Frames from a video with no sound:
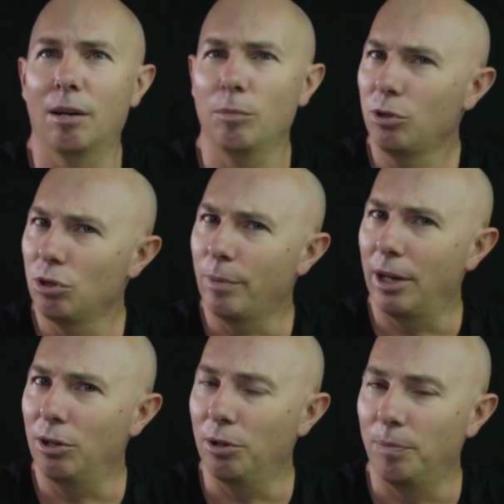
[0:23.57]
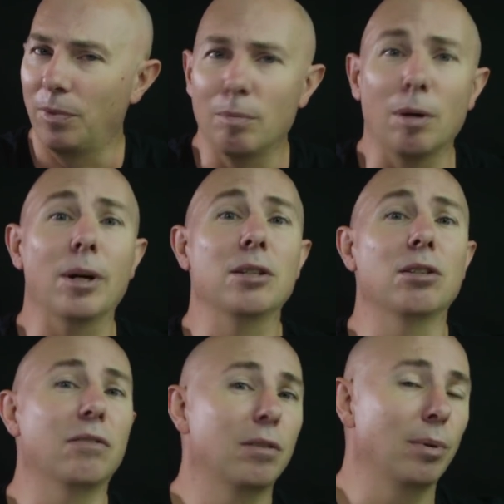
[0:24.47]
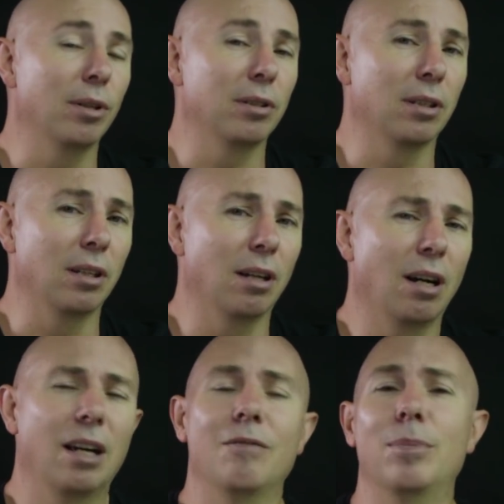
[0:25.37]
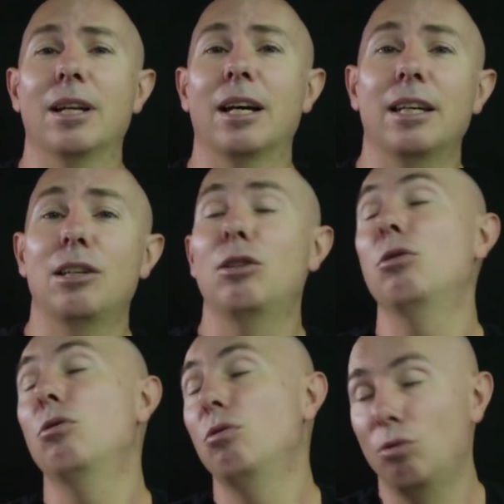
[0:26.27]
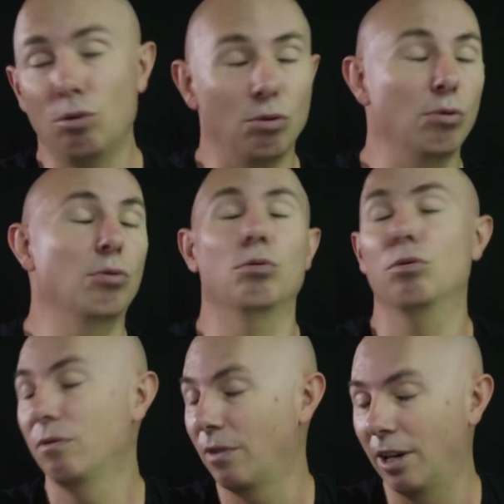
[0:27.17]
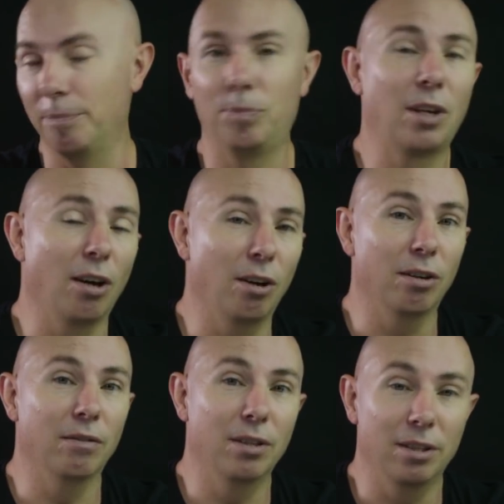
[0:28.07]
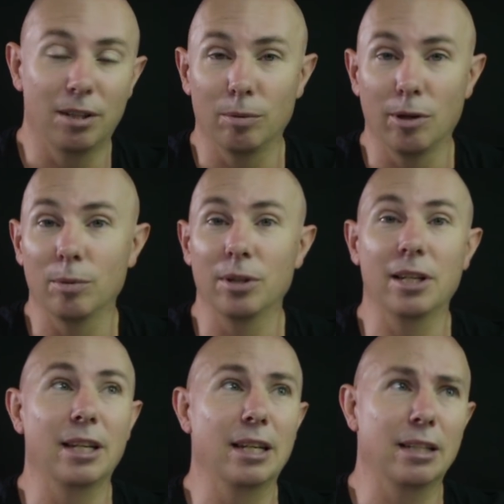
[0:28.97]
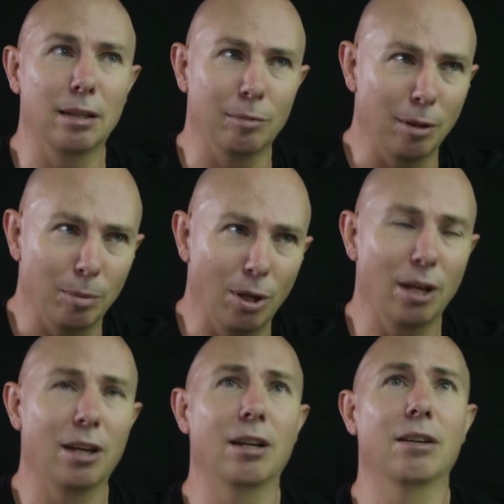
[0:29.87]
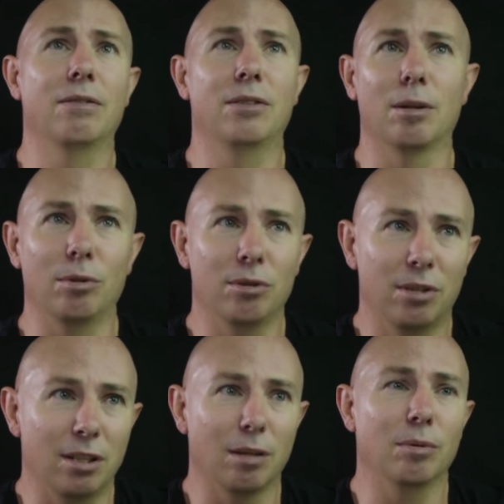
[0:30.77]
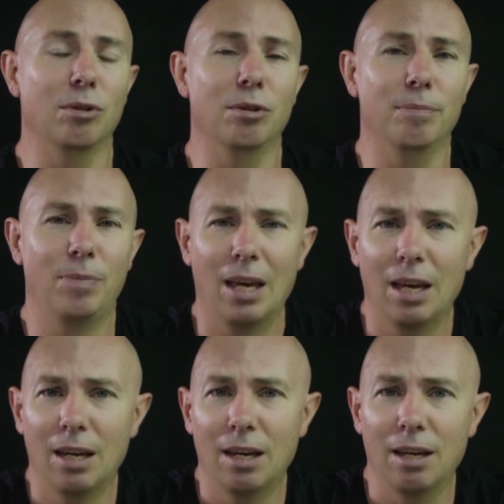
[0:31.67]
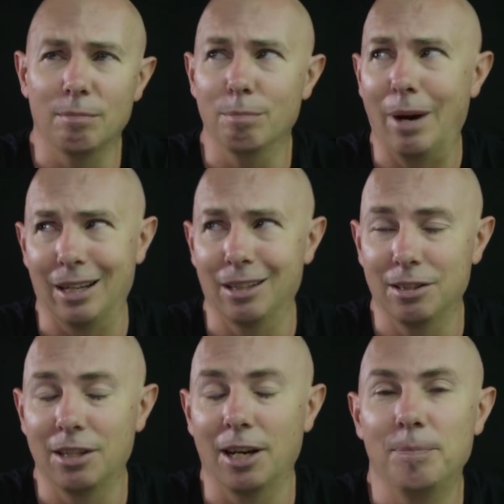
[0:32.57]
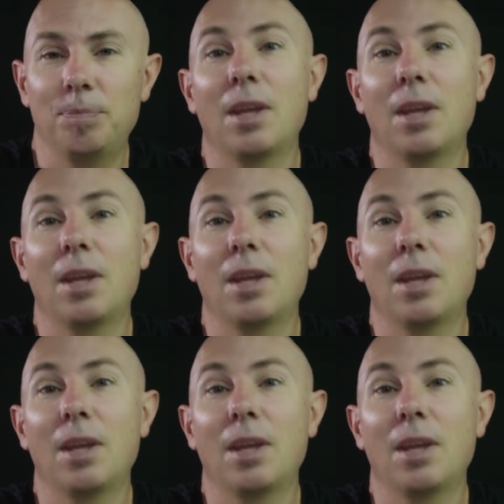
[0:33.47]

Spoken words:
I'm not sure about you, but myself personally, I have been a huge fan of WWE, WWF, WCW back in its day.